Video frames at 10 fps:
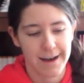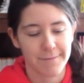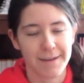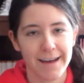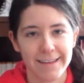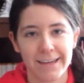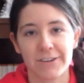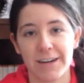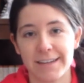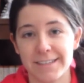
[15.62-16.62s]
I'm not like a
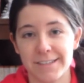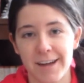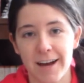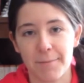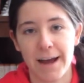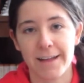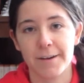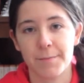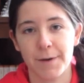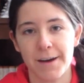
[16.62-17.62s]
crazy
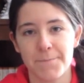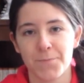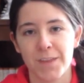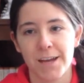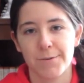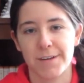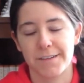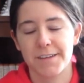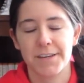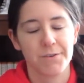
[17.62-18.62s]
stockpiler but when I
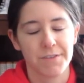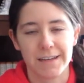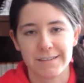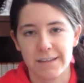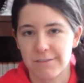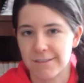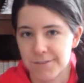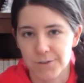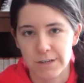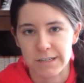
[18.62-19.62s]
see cute things at thrift
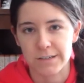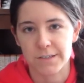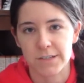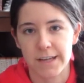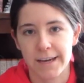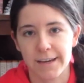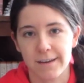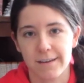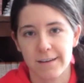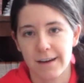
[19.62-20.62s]
stores or like
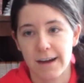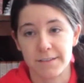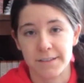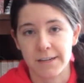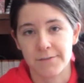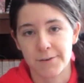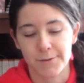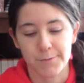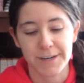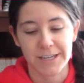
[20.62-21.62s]
on sale for
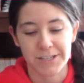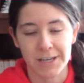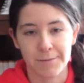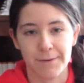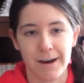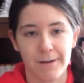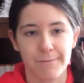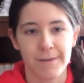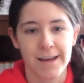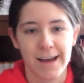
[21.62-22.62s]
pretty cheap,
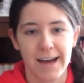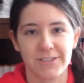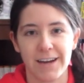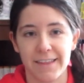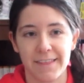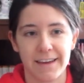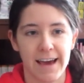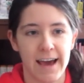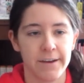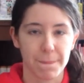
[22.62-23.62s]
um, I try and think
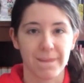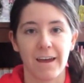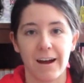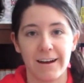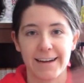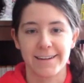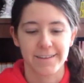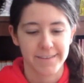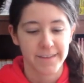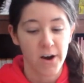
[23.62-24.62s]
ahead. Alright,
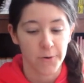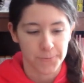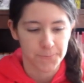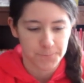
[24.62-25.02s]
so